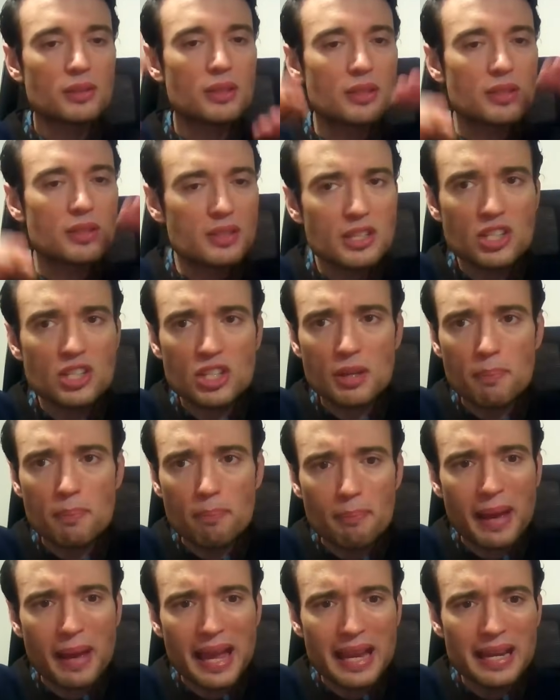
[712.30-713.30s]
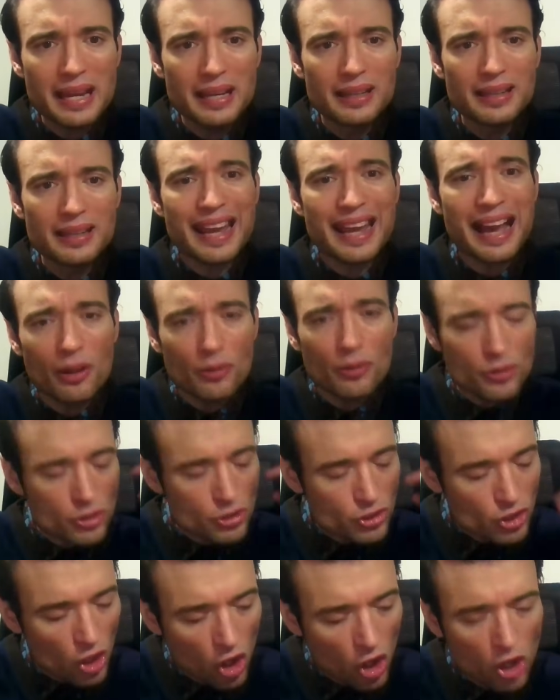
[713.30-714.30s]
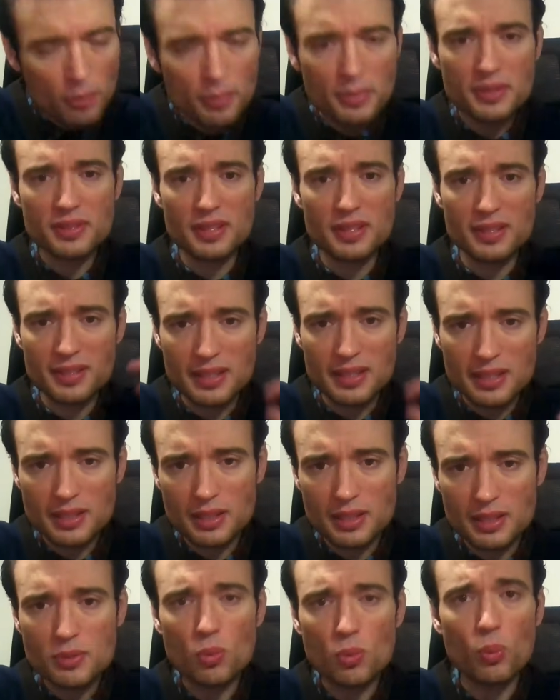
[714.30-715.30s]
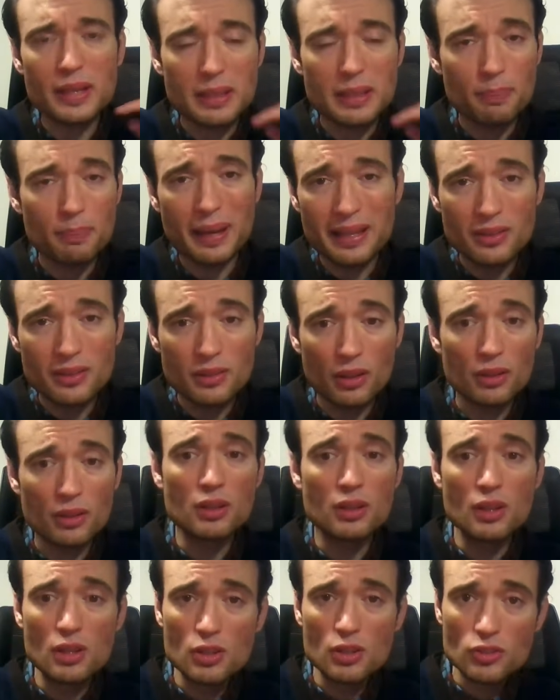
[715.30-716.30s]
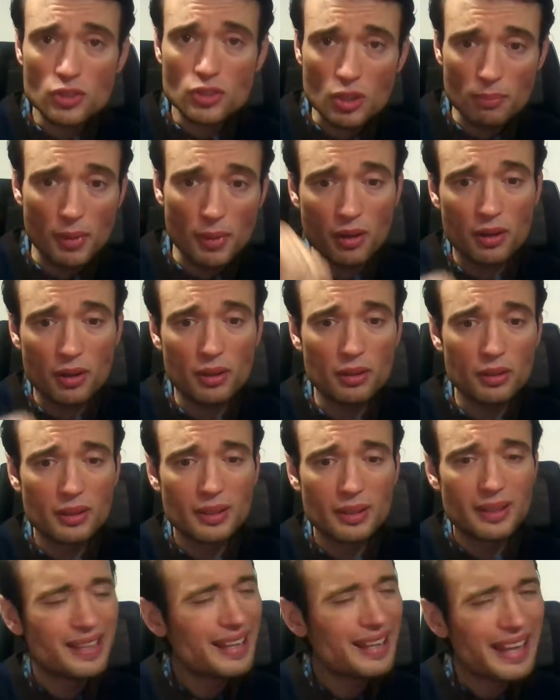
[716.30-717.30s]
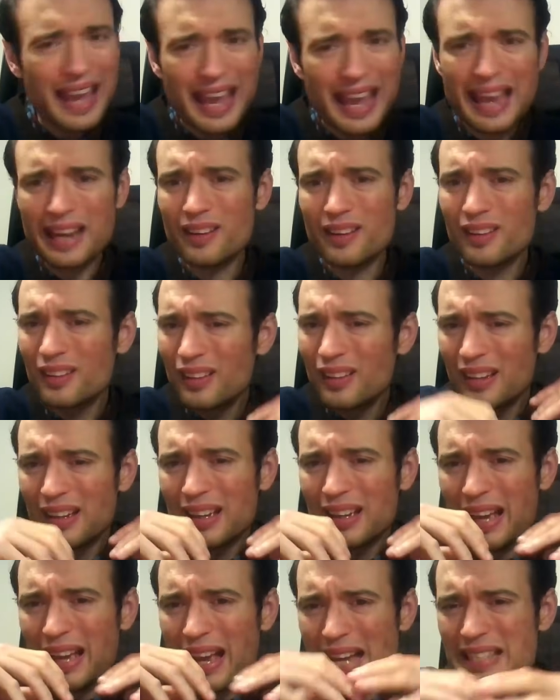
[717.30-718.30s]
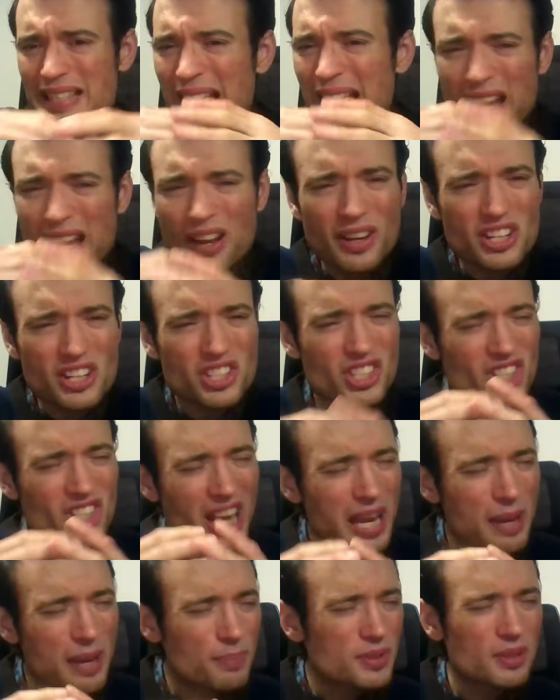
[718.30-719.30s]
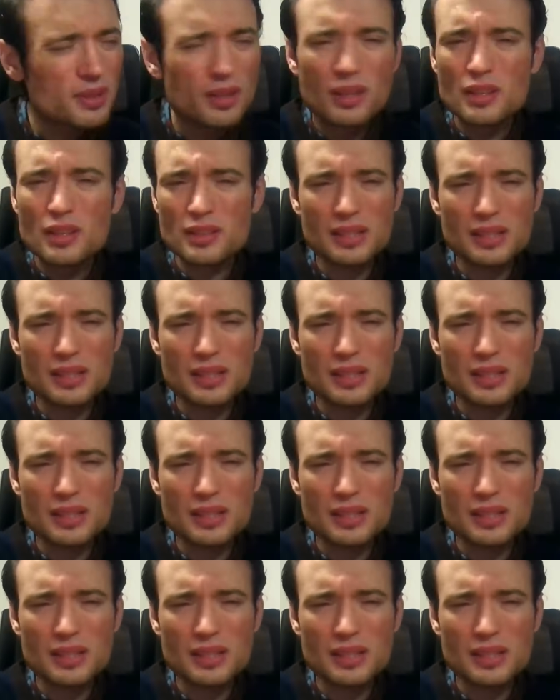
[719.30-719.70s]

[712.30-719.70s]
The decision made now determines the systems we depend on tomorrow. And as AI shapes,